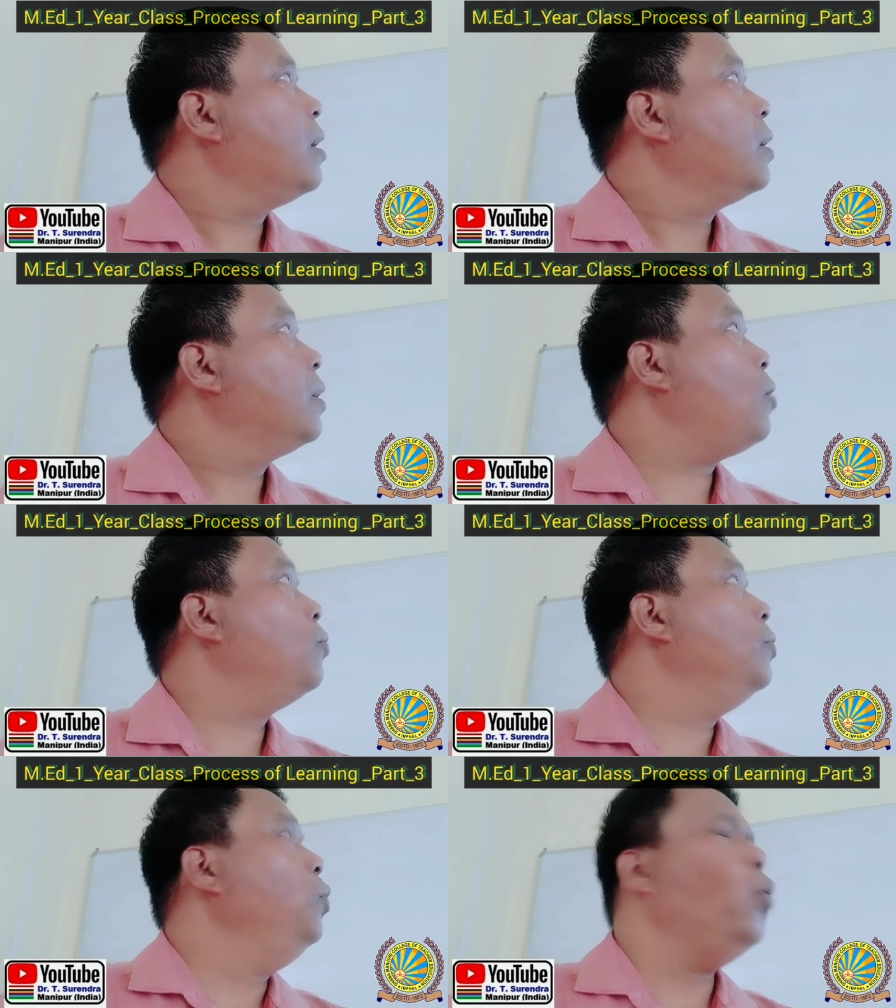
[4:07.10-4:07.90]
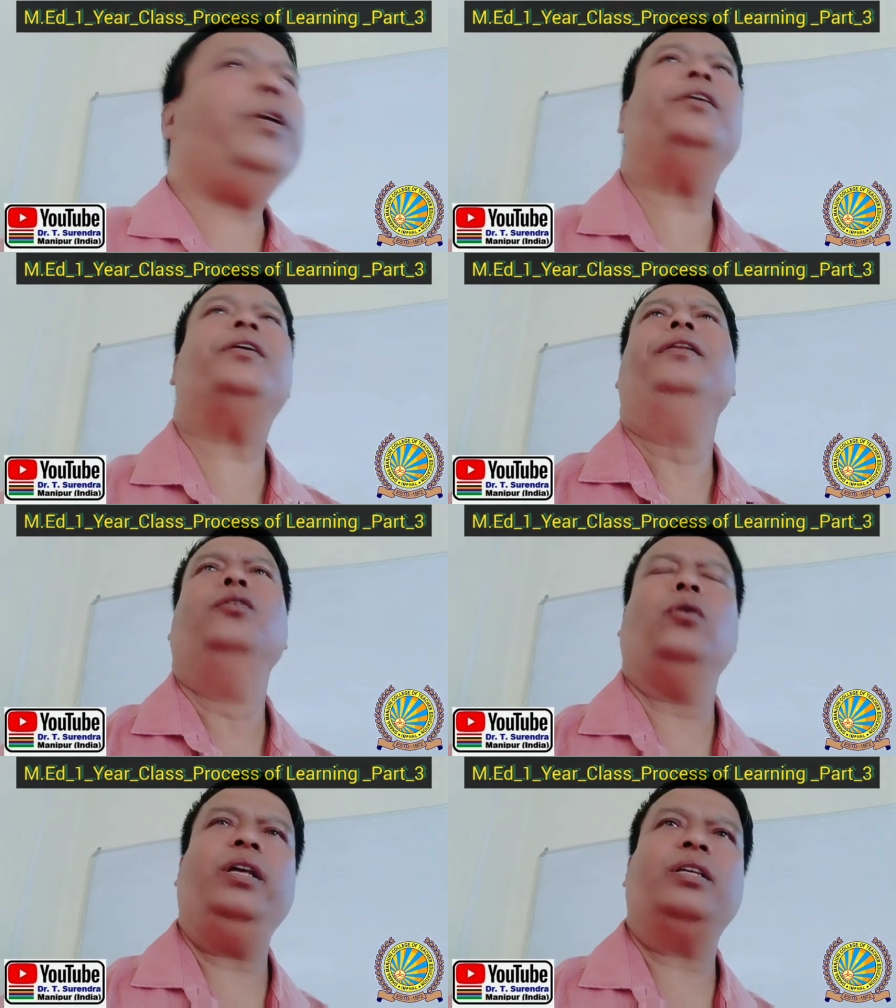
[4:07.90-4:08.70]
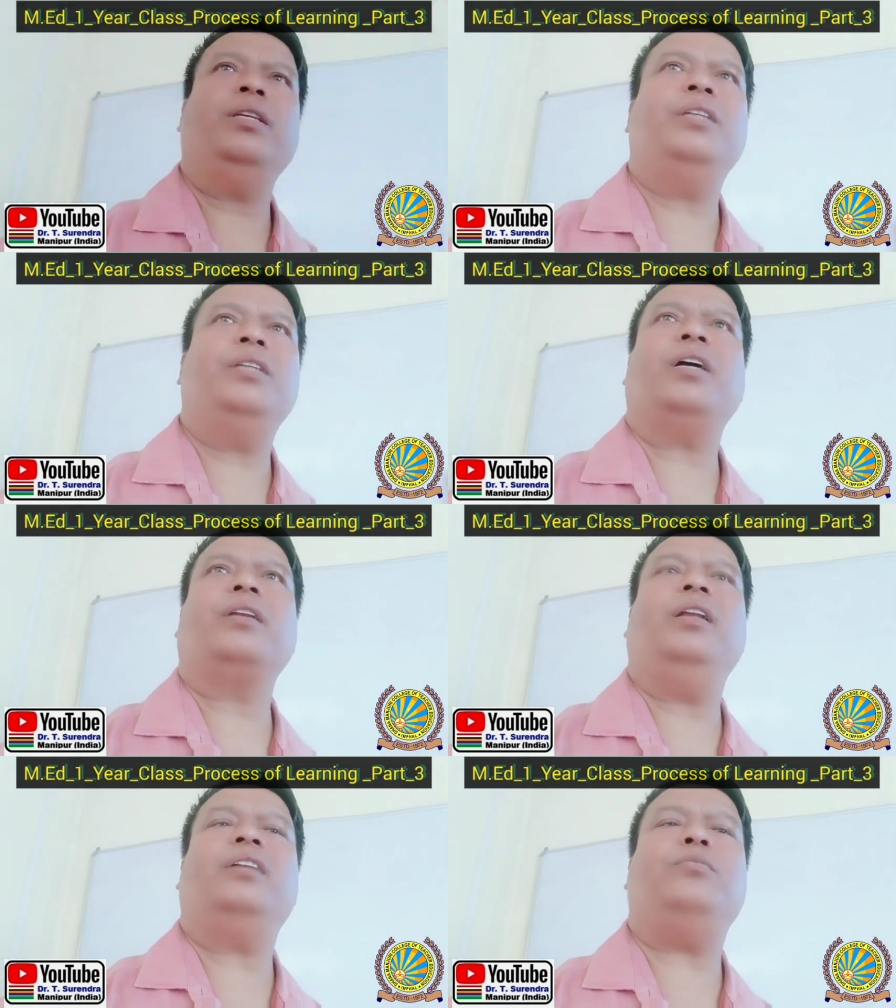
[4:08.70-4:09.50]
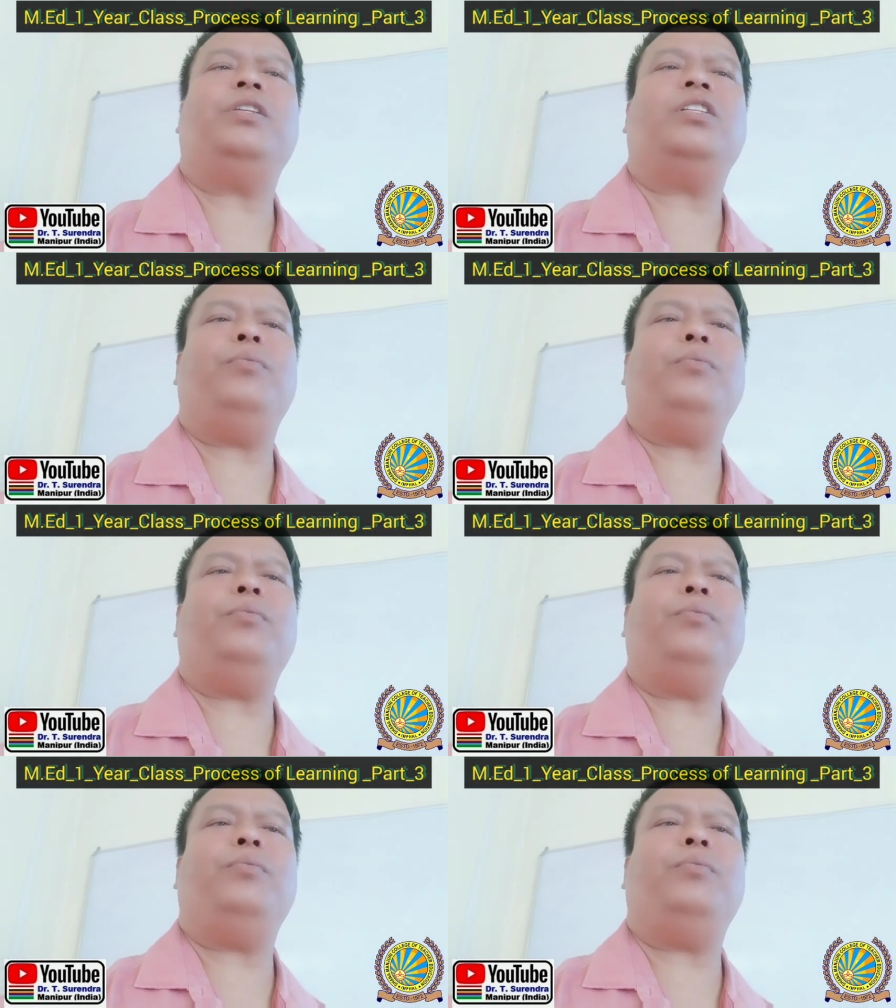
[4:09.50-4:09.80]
Now, knowing and knowledge, is there relativity